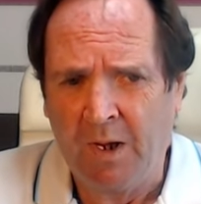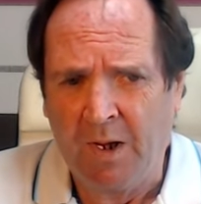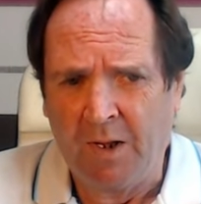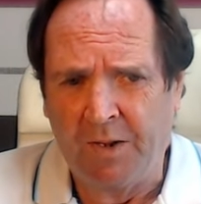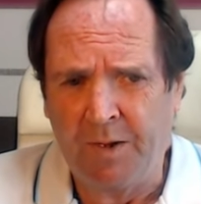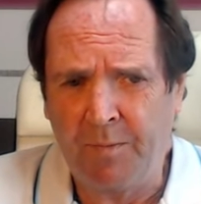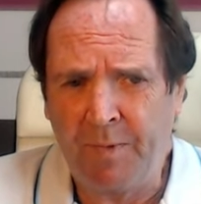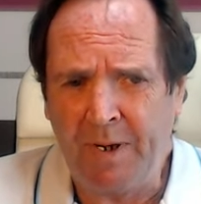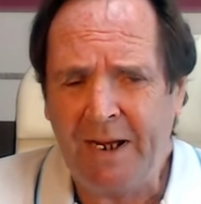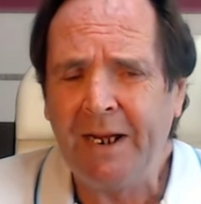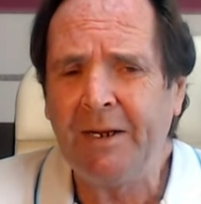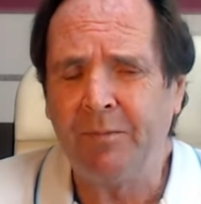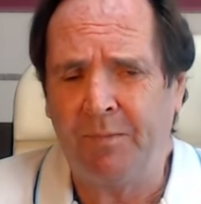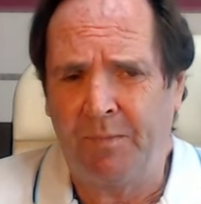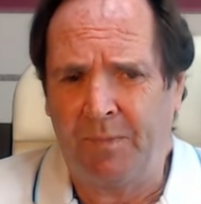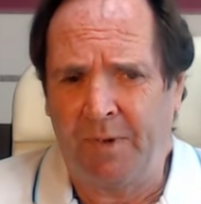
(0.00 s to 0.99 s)
The
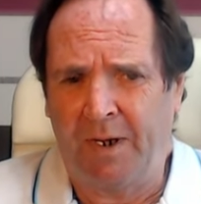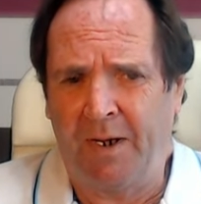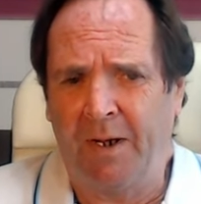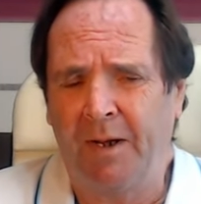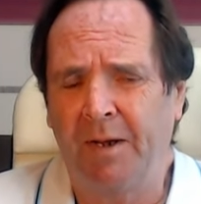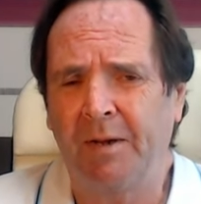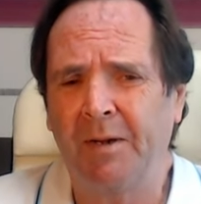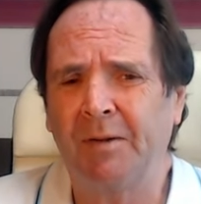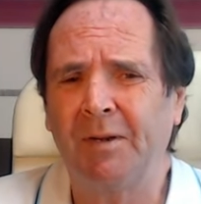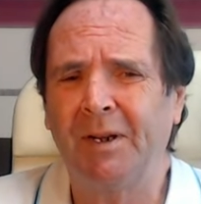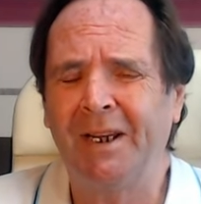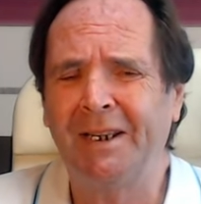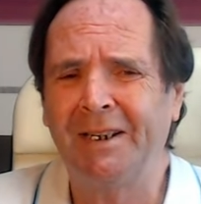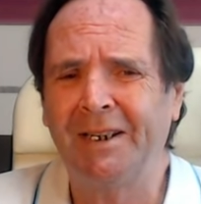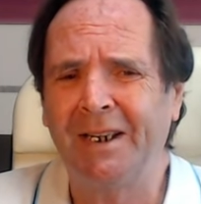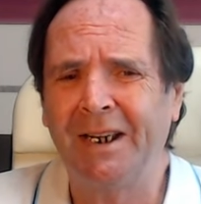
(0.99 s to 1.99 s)
main
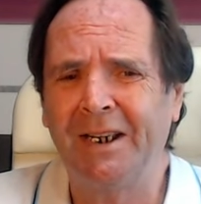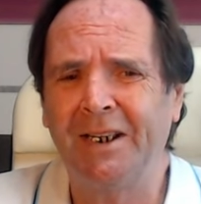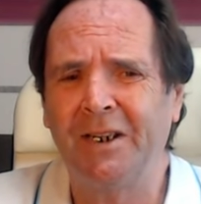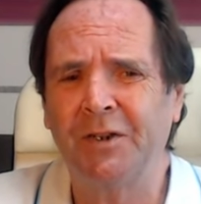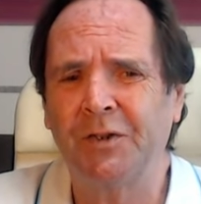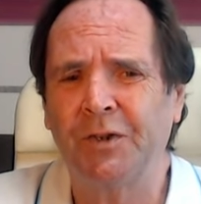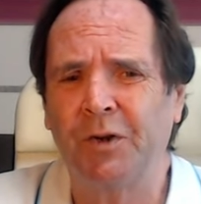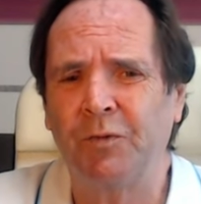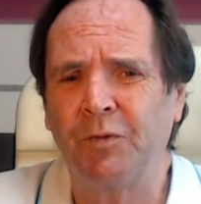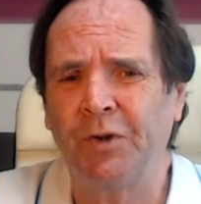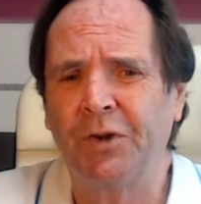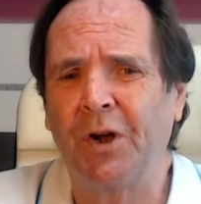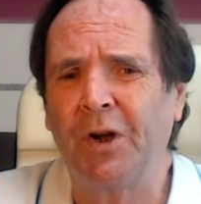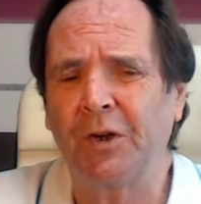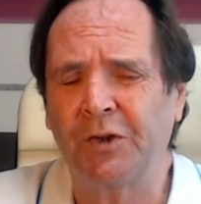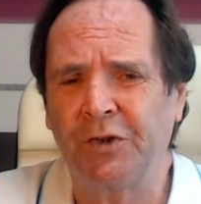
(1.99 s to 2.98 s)
ingredients or
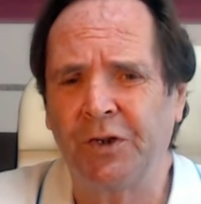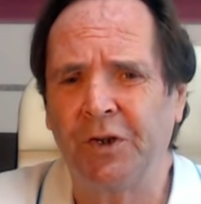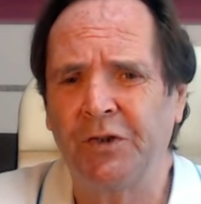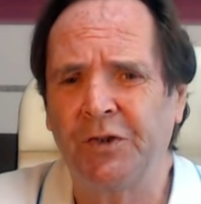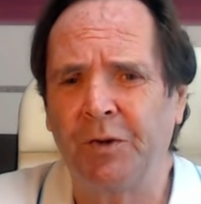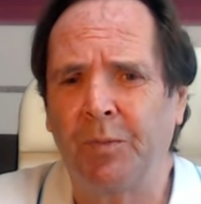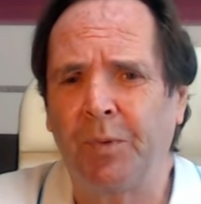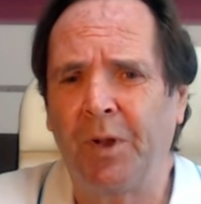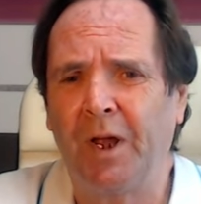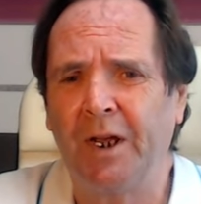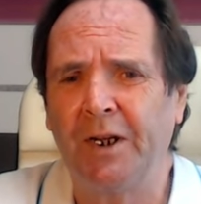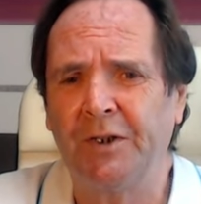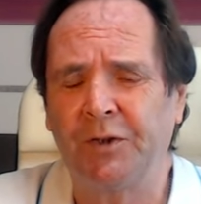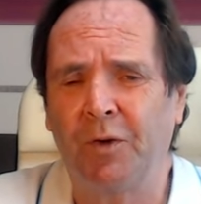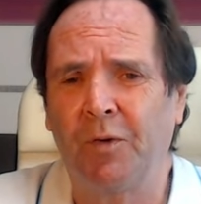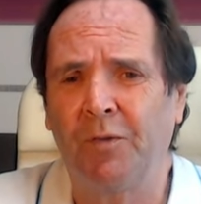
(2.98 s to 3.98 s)
reduction in
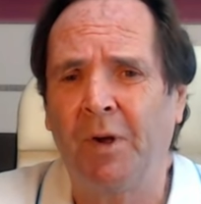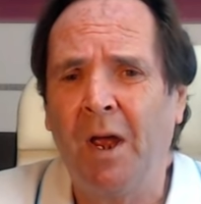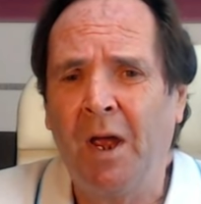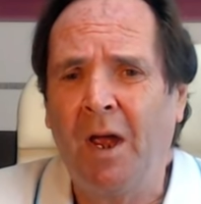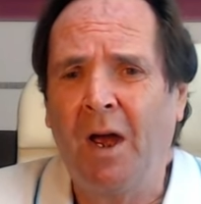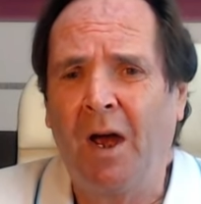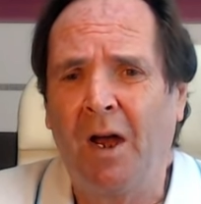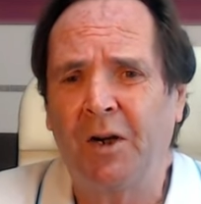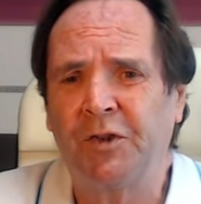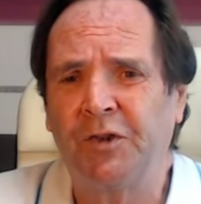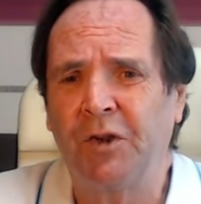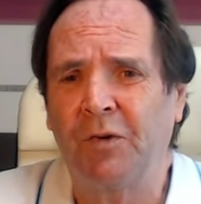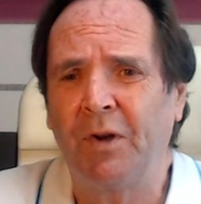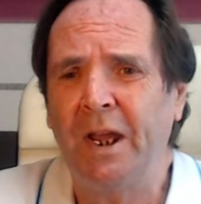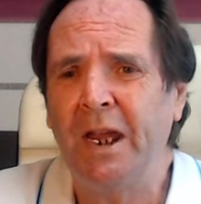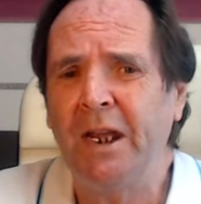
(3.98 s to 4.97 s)
supplies of are
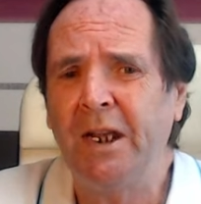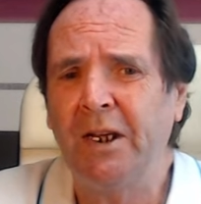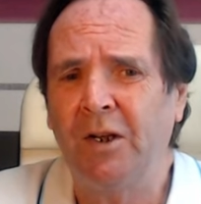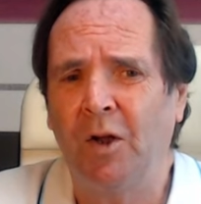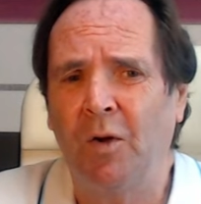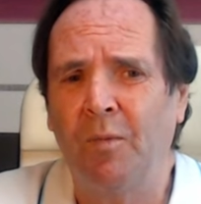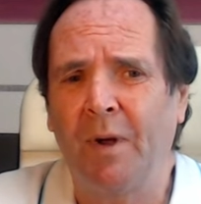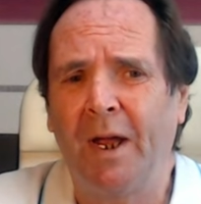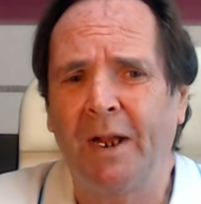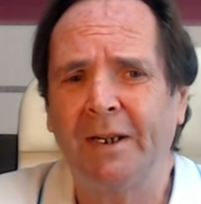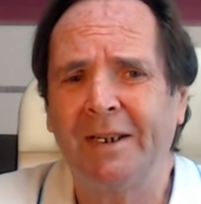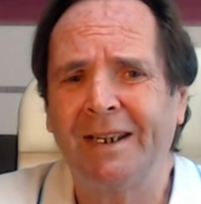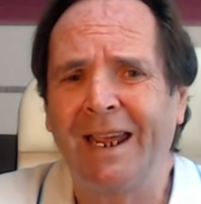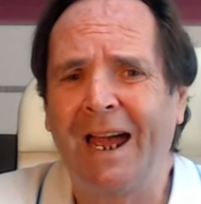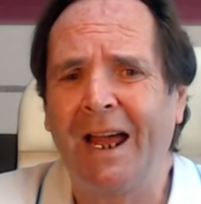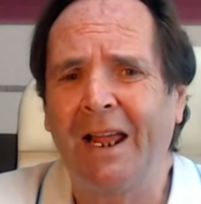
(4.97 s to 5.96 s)
germanium
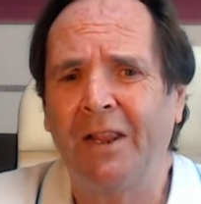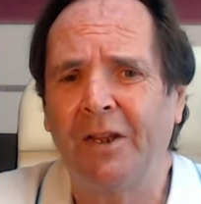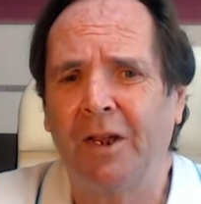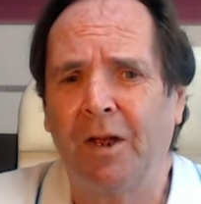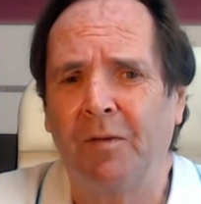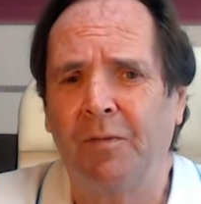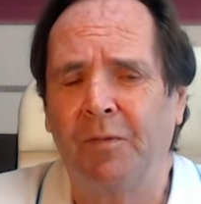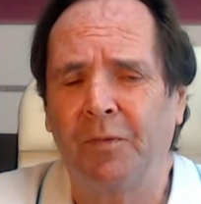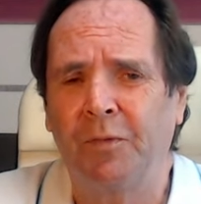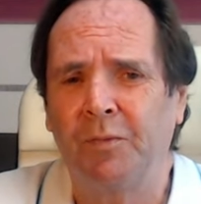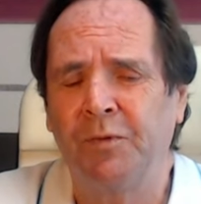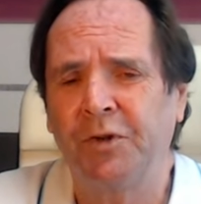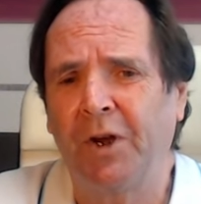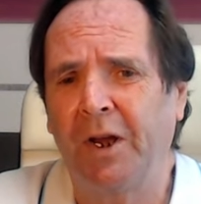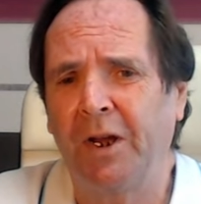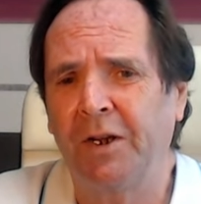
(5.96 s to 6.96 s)
and gallium from
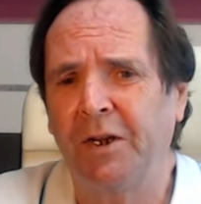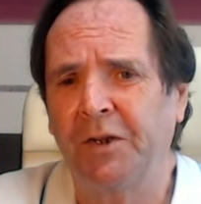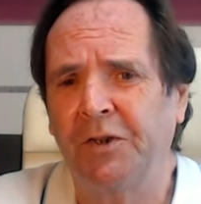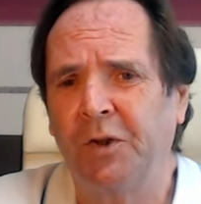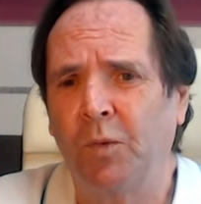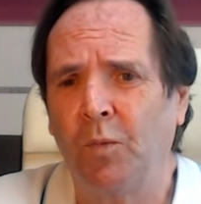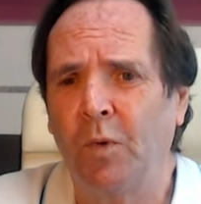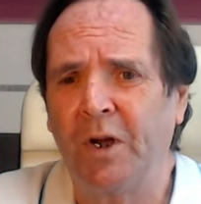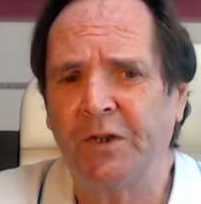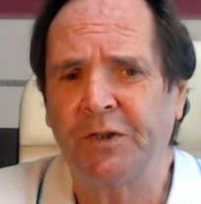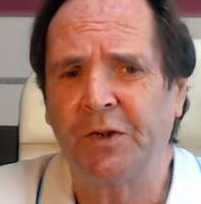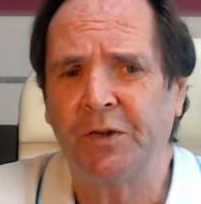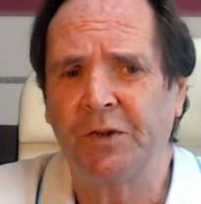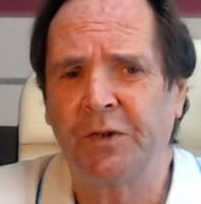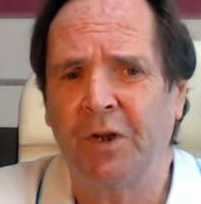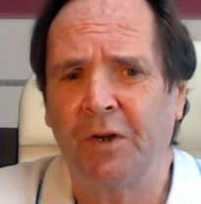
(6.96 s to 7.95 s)
China to
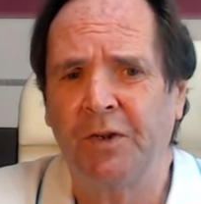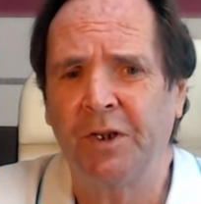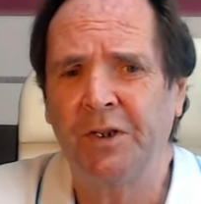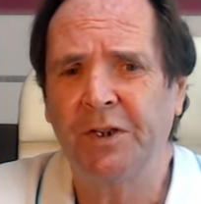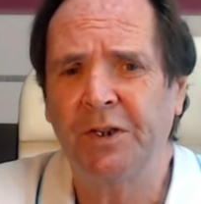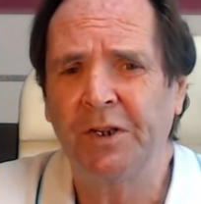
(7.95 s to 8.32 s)
Western countries.